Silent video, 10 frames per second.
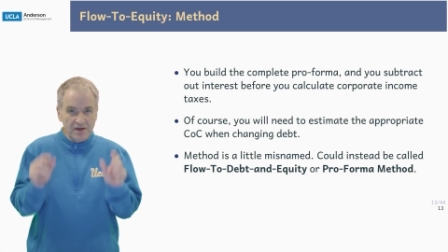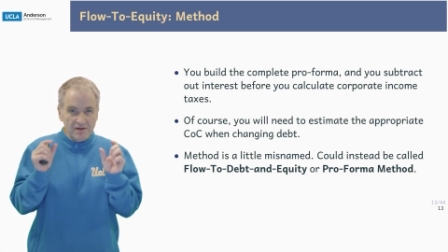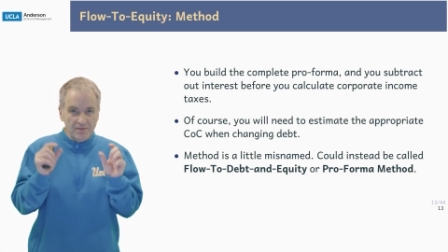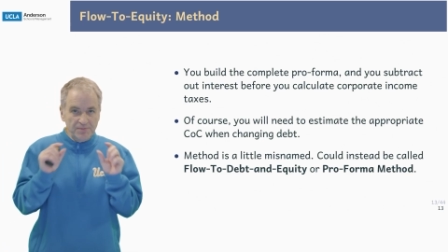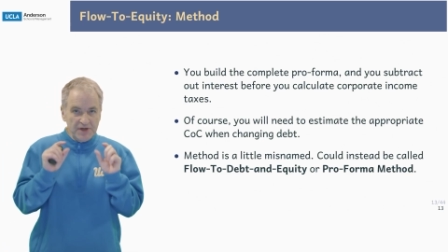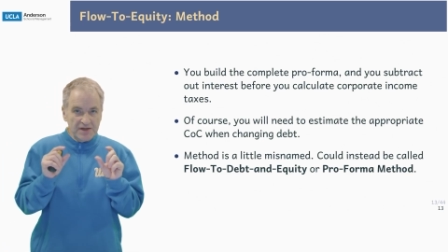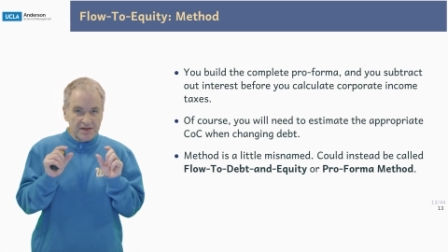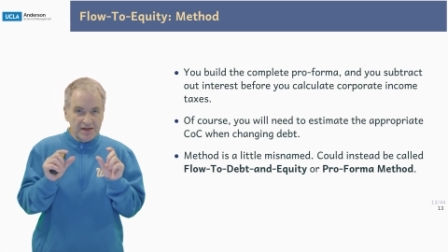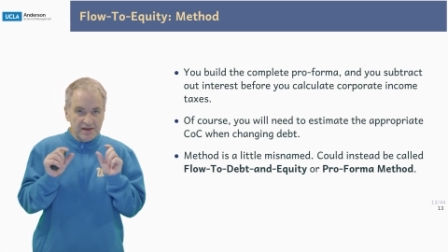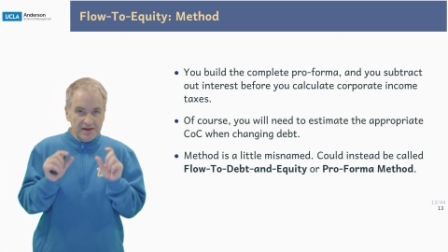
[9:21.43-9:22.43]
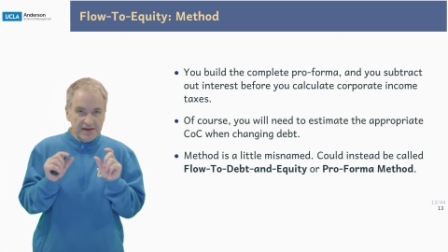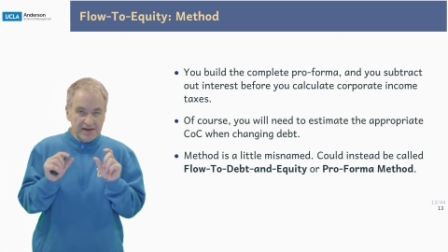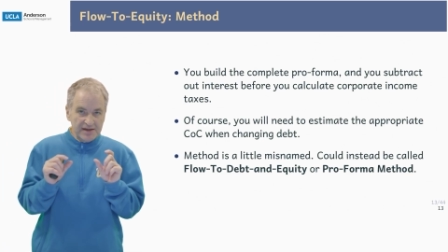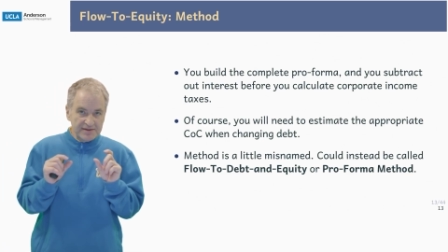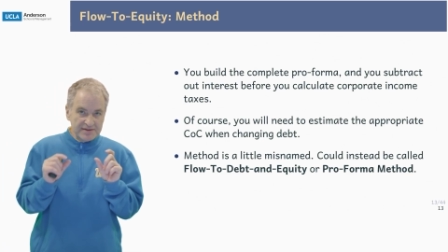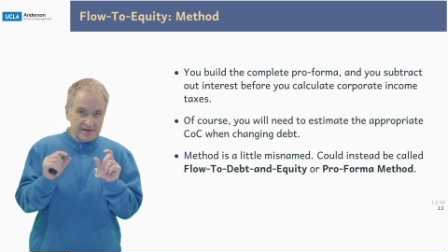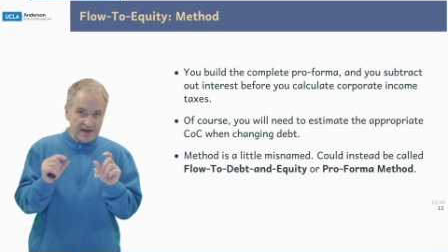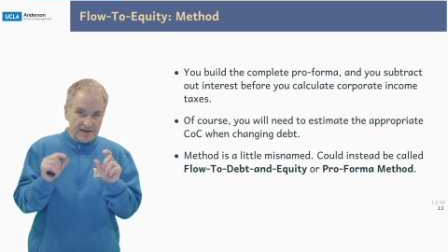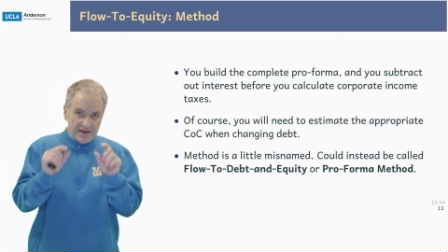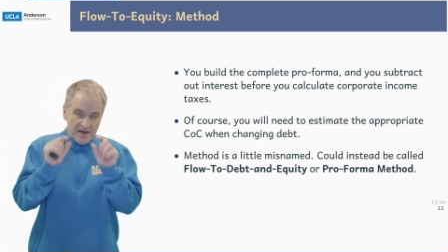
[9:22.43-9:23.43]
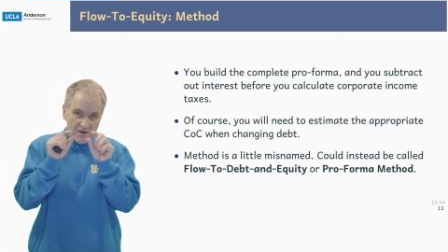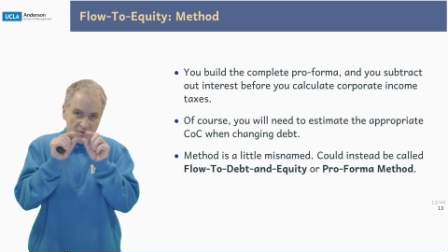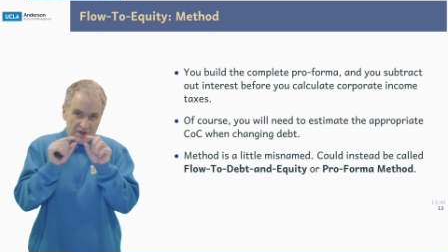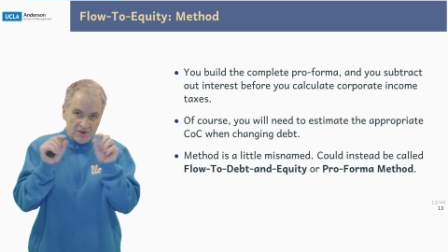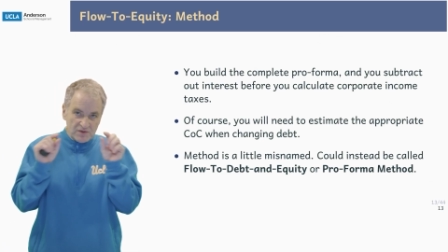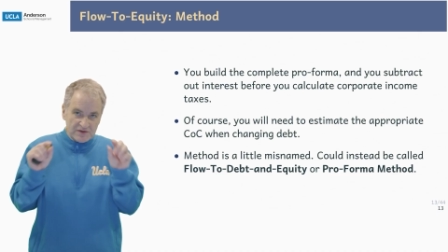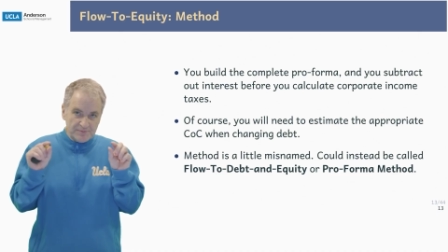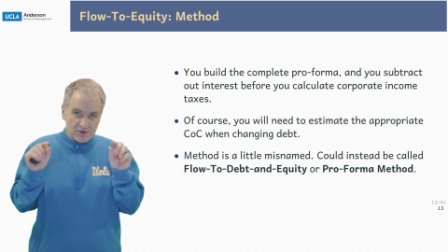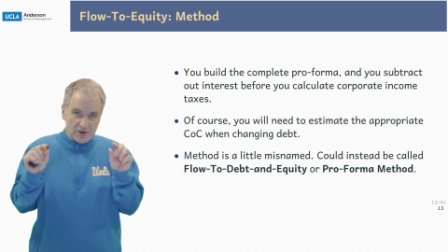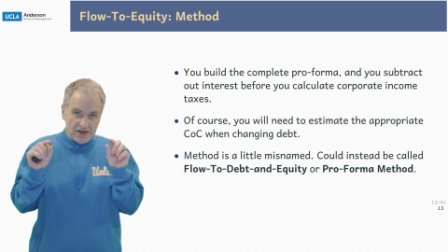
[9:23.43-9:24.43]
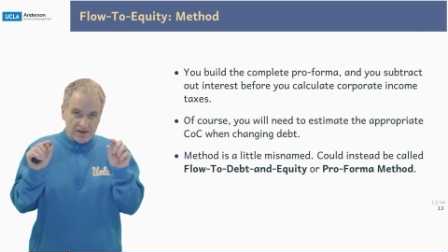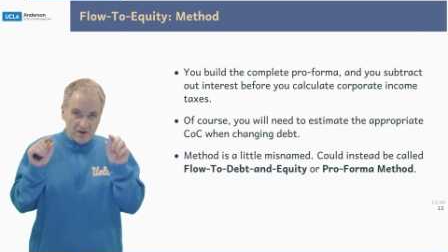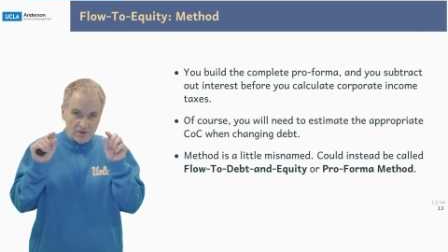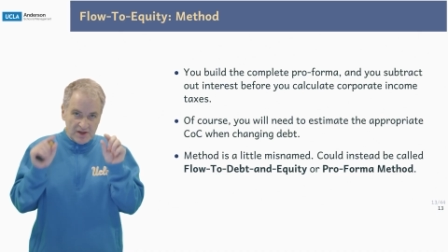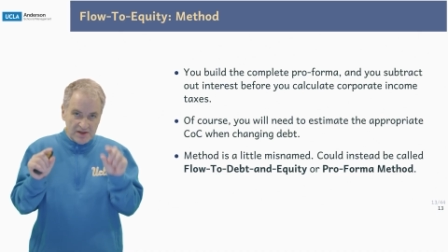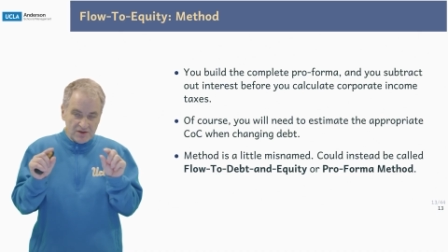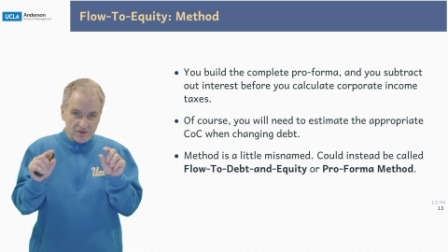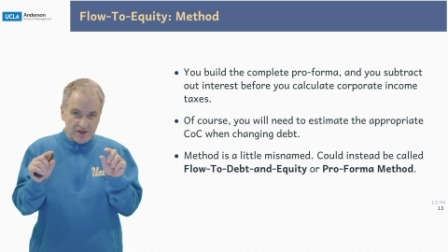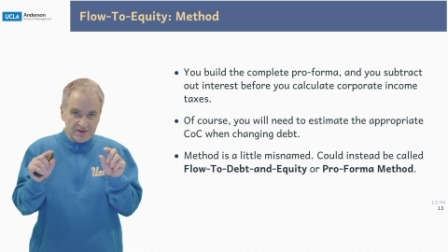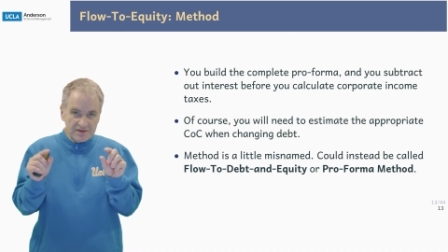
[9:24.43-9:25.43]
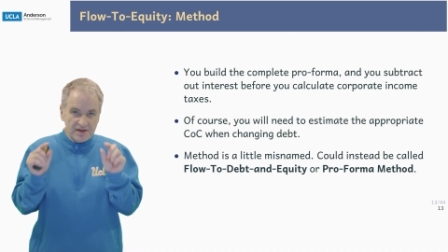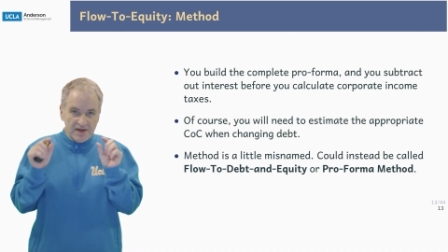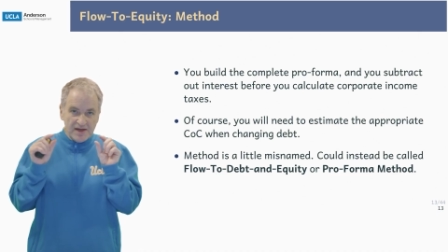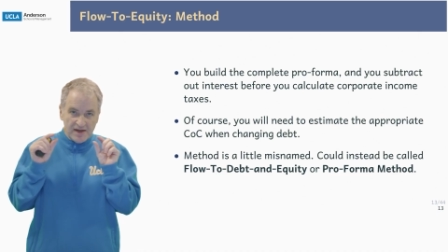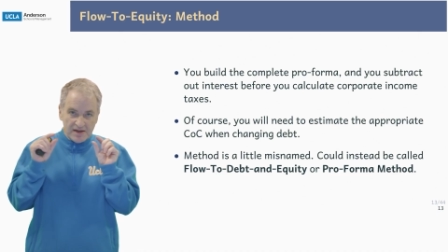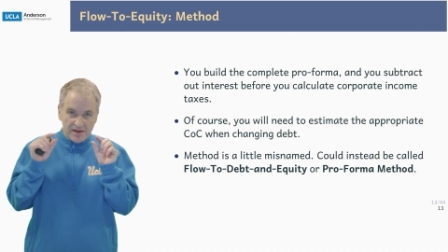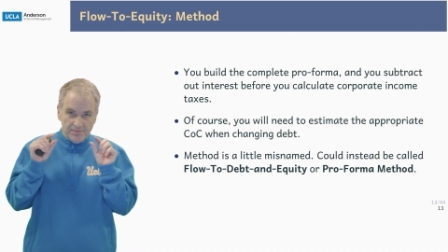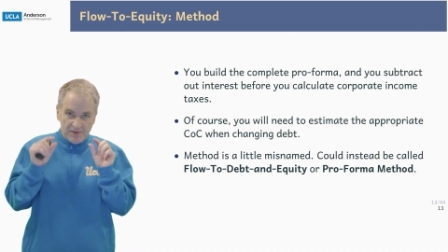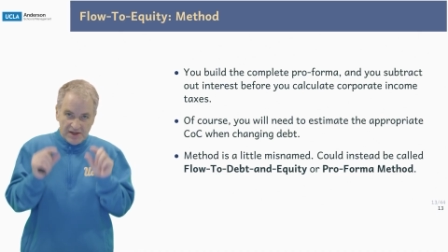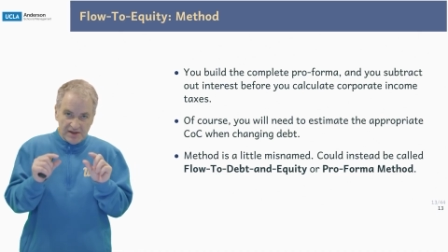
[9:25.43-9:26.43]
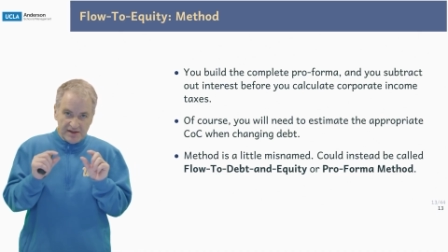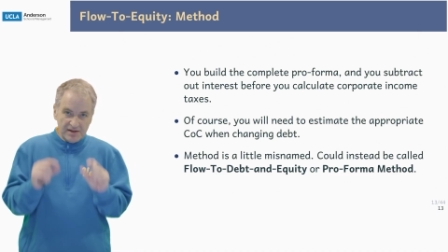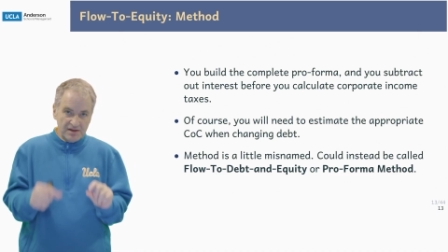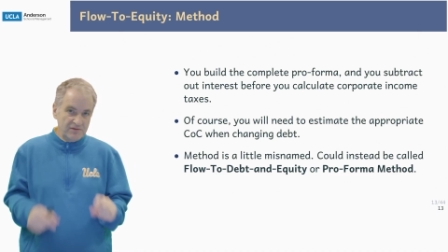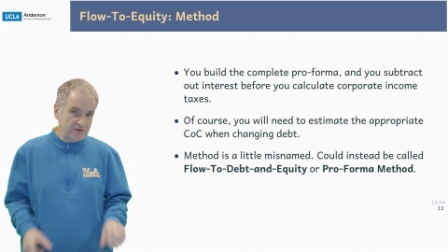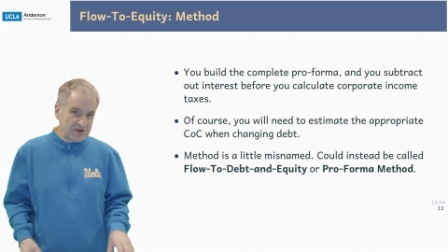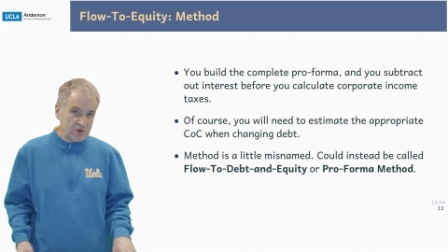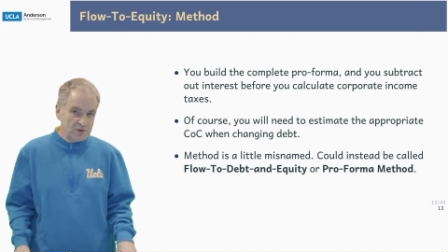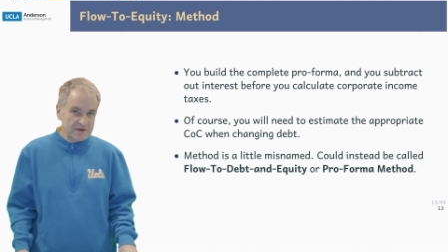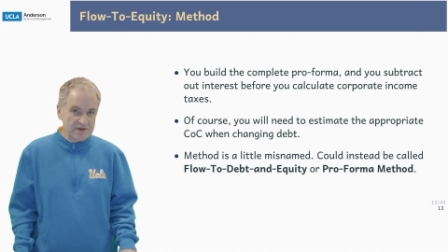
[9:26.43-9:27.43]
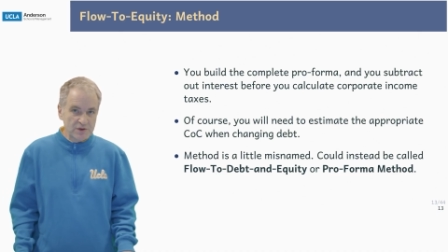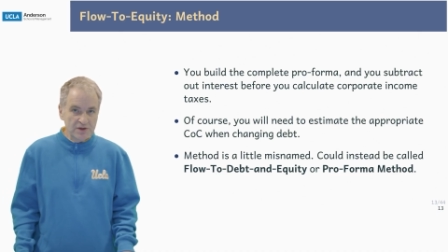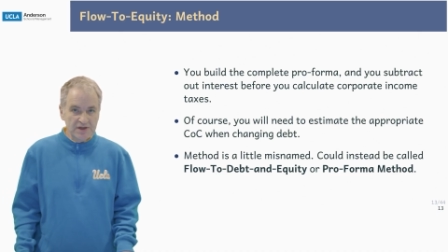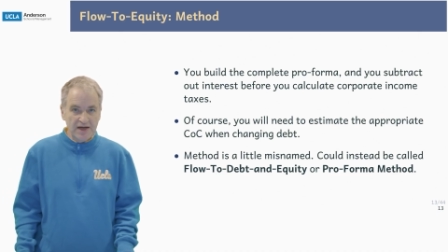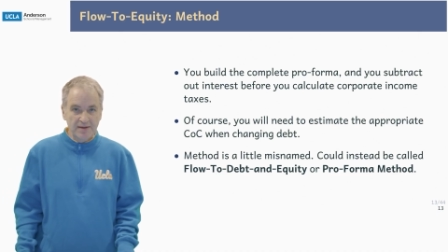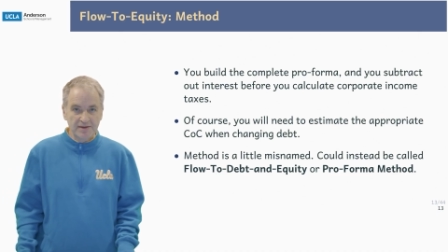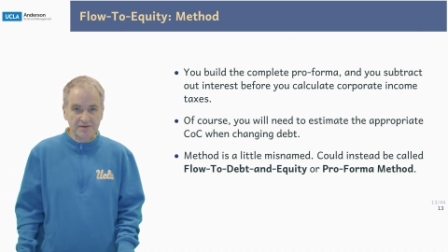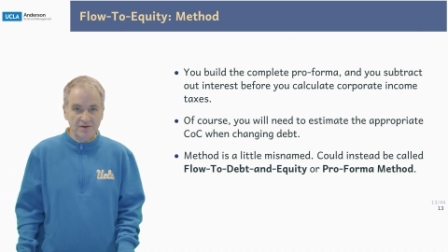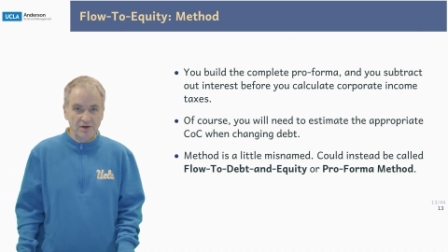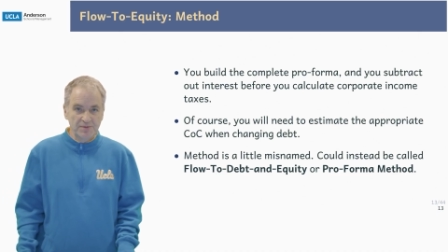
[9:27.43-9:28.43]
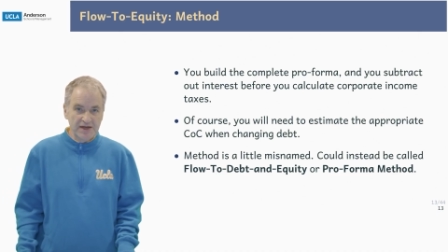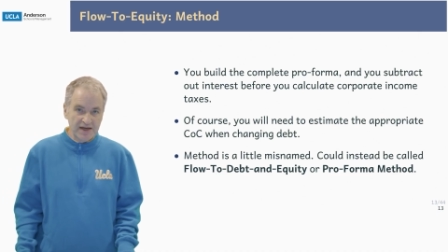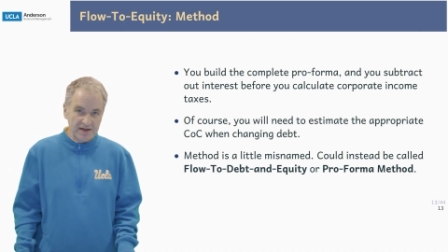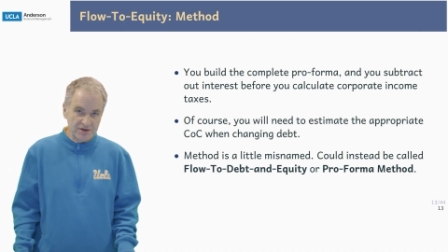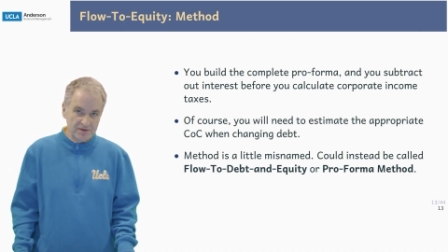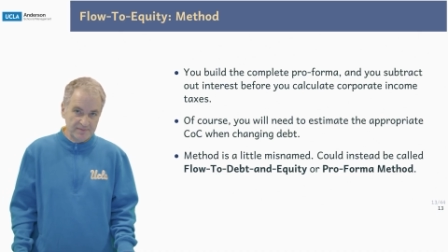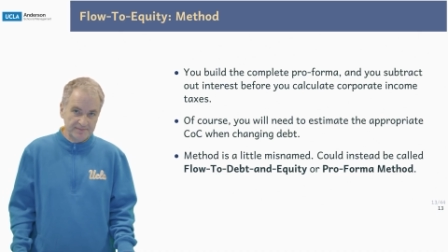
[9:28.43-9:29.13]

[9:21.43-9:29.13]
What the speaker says: The big deal is that when you subtract out interest, it immediately reduces your tax obligation.